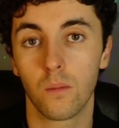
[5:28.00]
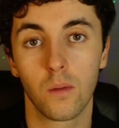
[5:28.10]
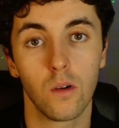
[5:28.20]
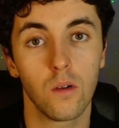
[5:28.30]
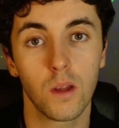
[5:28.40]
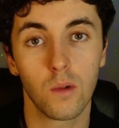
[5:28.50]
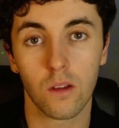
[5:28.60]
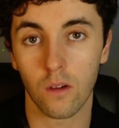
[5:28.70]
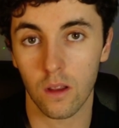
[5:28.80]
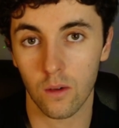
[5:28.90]
purely with
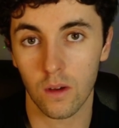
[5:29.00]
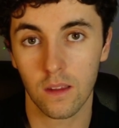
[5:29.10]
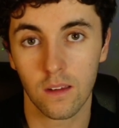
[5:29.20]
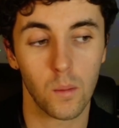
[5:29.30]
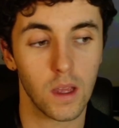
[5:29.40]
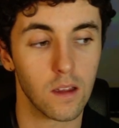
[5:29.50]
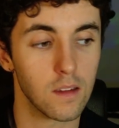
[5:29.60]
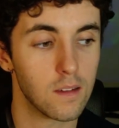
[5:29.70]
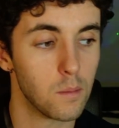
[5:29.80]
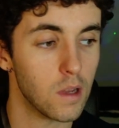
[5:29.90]
your own thoughts,
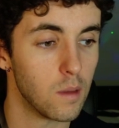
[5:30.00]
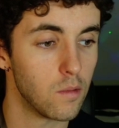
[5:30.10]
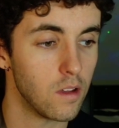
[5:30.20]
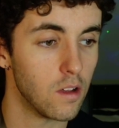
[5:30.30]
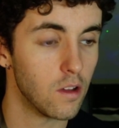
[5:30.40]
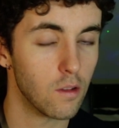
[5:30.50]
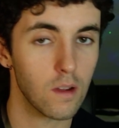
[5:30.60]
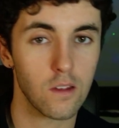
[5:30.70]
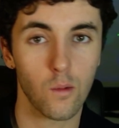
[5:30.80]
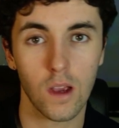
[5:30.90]
because sometimes, the
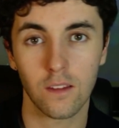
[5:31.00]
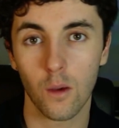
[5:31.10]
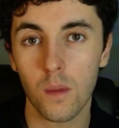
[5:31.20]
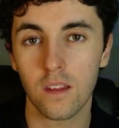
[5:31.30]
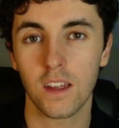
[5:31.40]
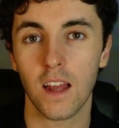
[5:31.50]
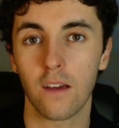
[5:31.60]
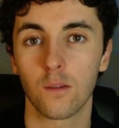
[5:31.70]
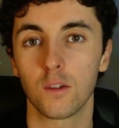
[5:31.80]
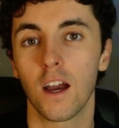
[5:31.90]
rest of your week's so busy to have
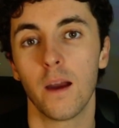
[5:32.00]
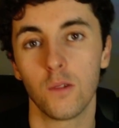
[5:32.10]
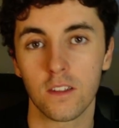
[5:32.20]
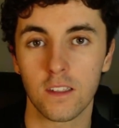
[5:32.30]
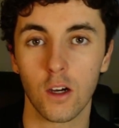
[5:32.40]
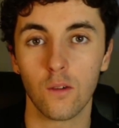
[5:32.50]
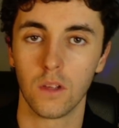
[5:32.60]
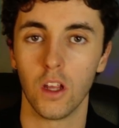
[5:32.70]
some time to yourself.